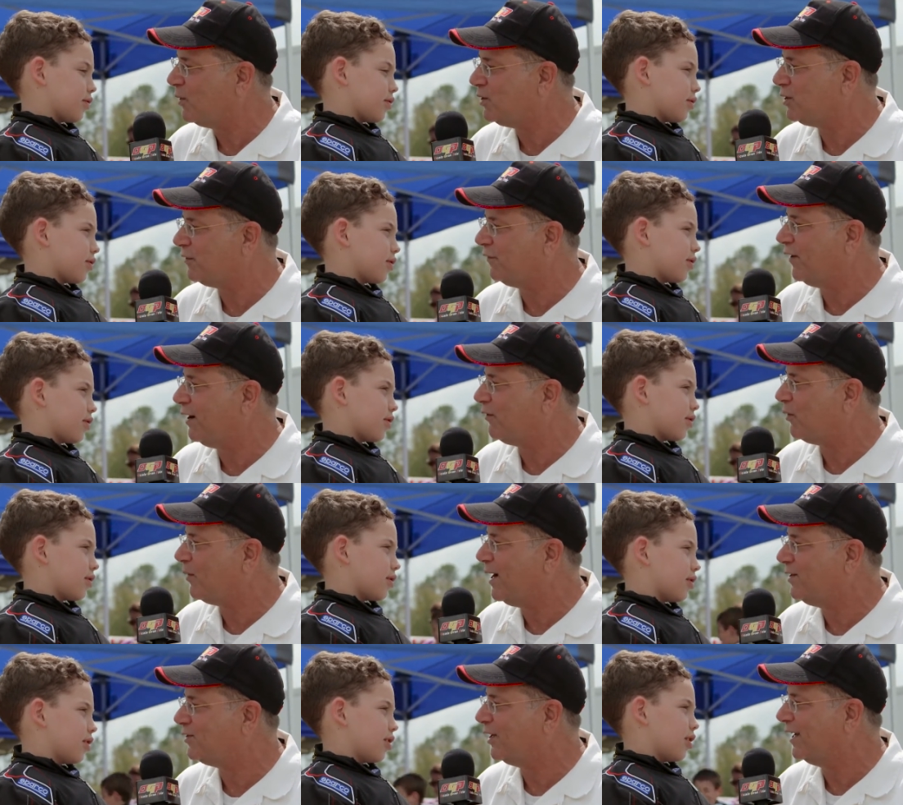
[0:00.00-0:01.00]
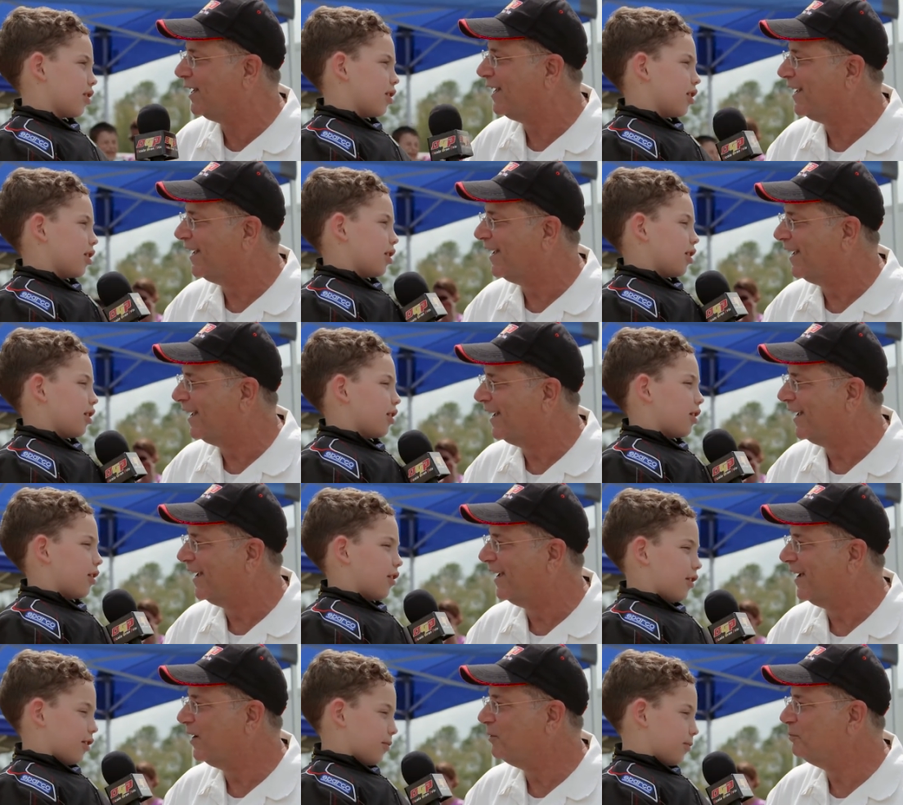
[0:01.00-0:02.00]
Speaker 1: What's your favorite racing?
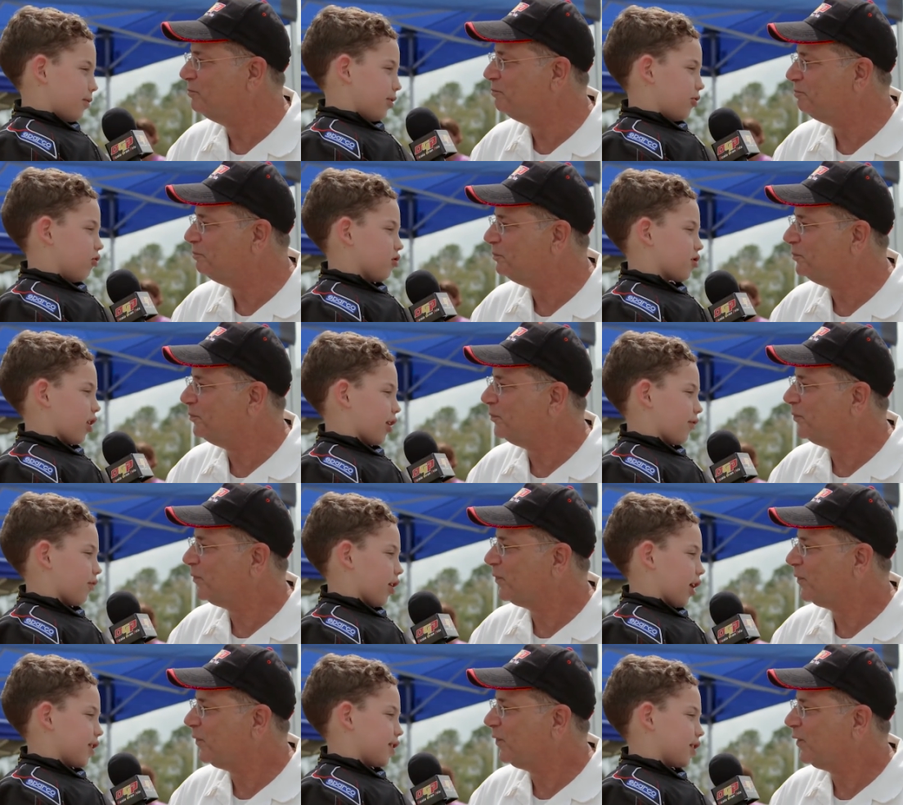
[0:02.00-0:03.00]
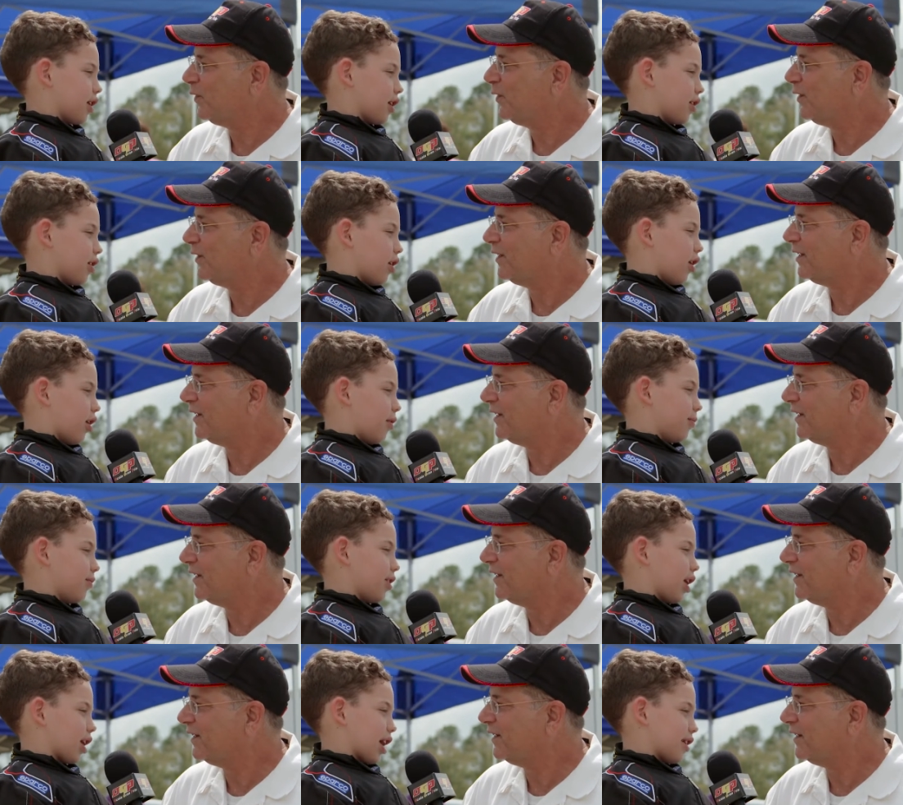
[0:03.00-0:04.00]
Speaker 2: Just like racing,
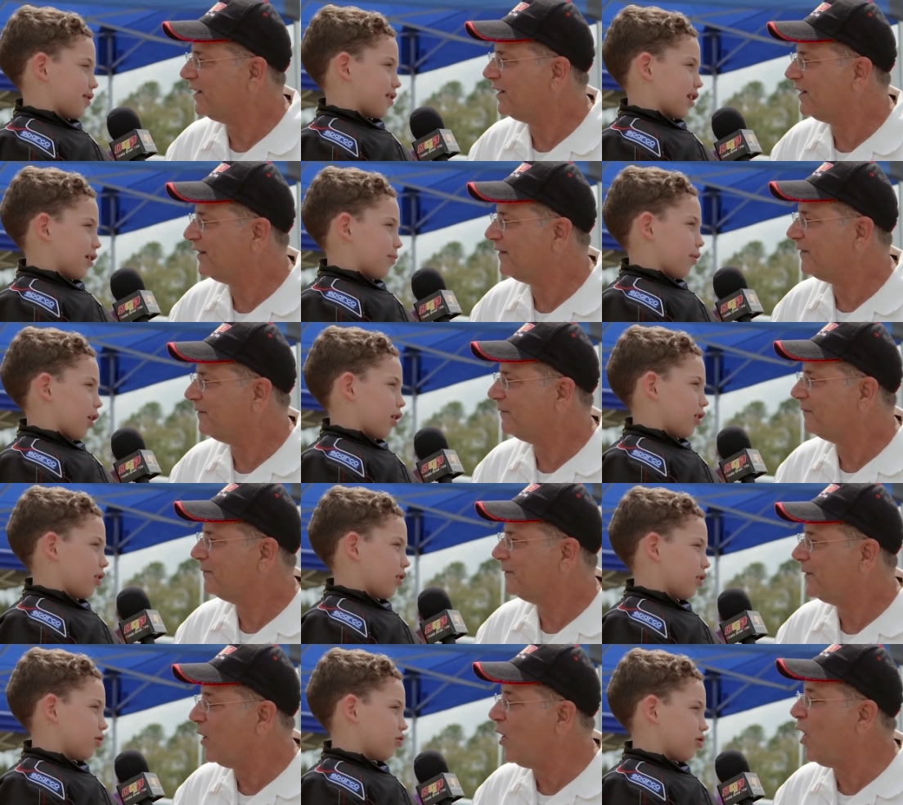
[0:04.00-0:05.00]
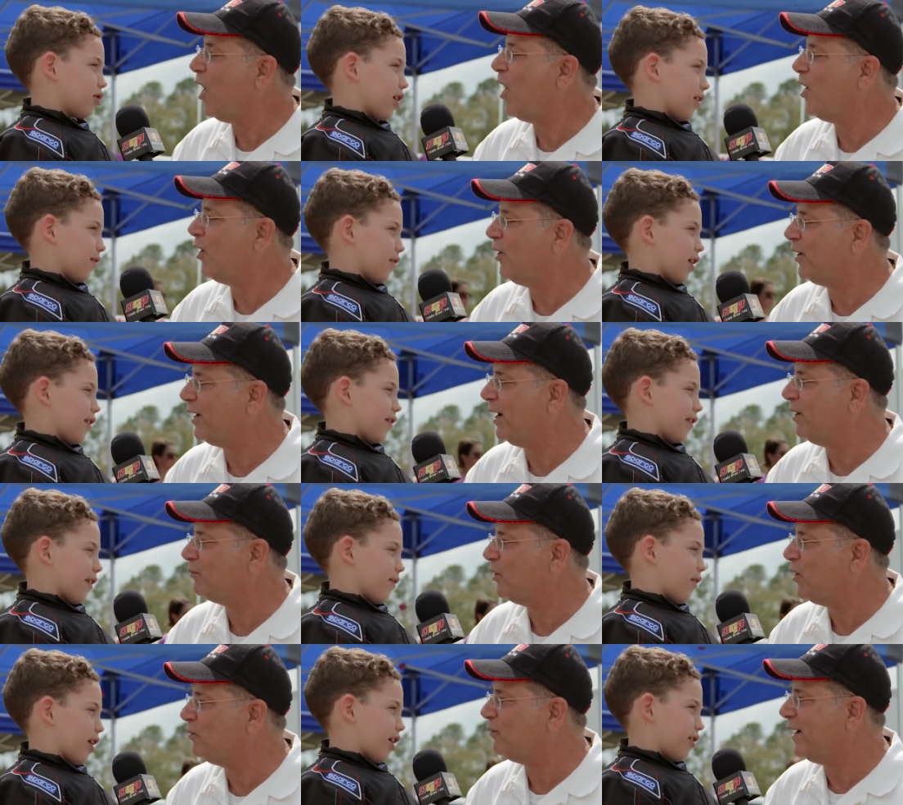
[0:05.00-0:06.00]
like at Sebring.
Speaker 1: Oh, okay,
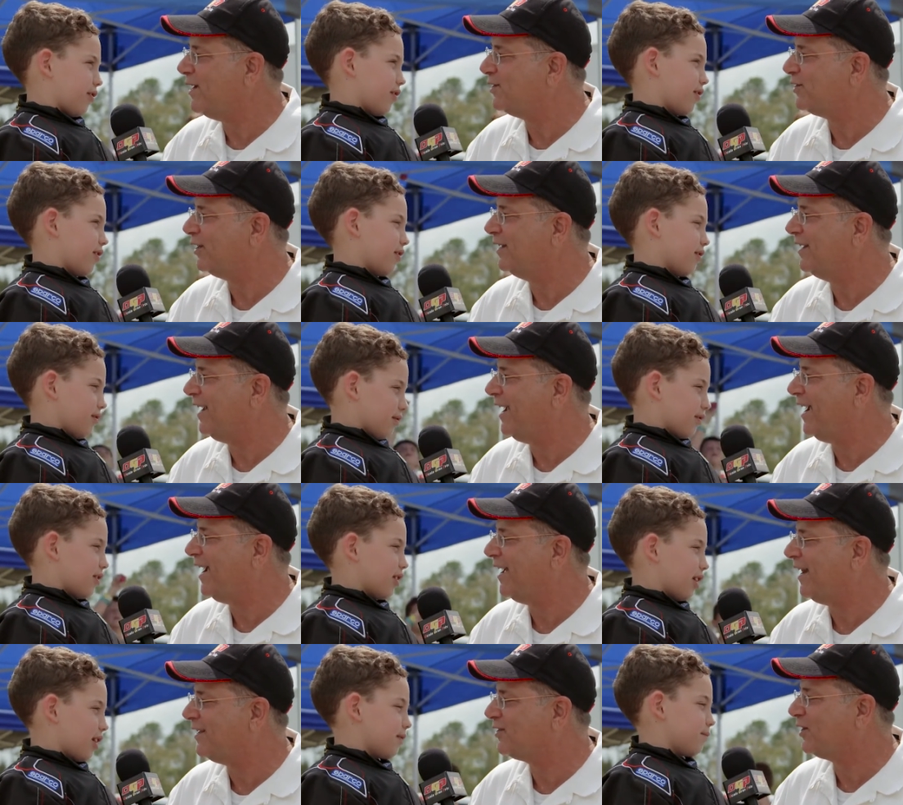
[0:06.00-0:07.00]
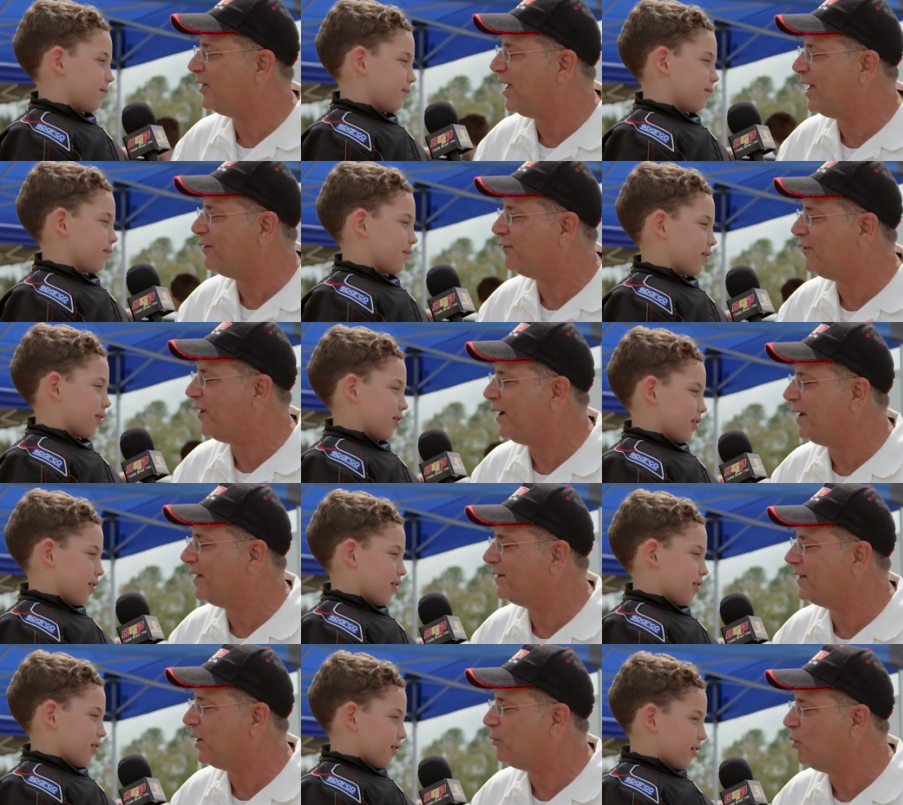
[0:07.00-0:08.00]
road racing. Yeah, that's a lot of fun
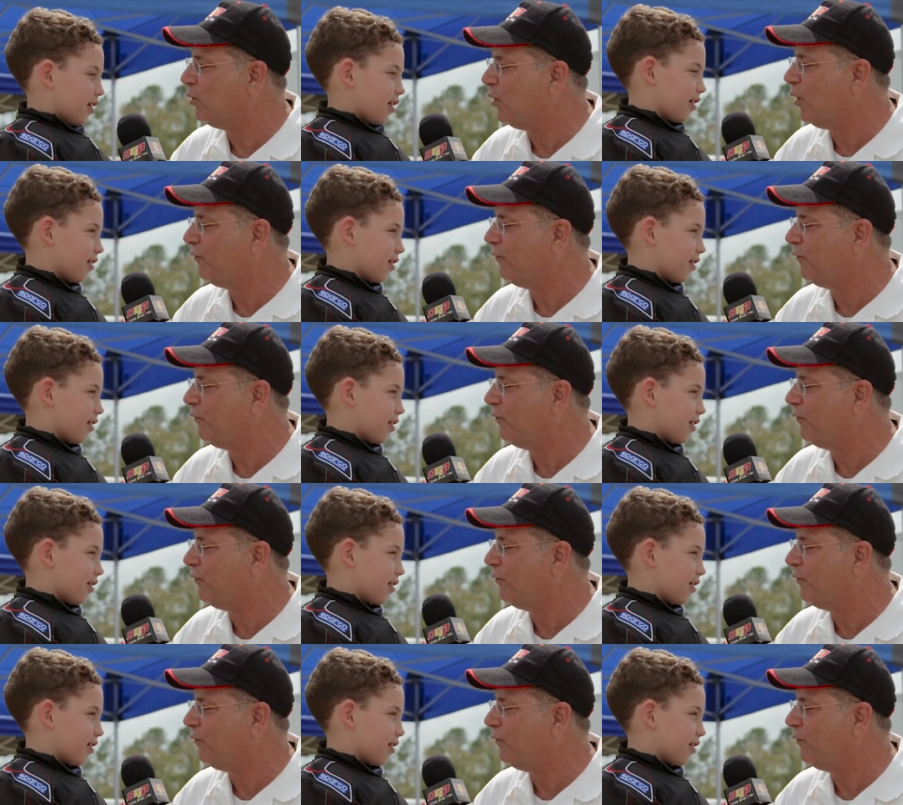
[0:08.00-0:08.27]
out there. Well,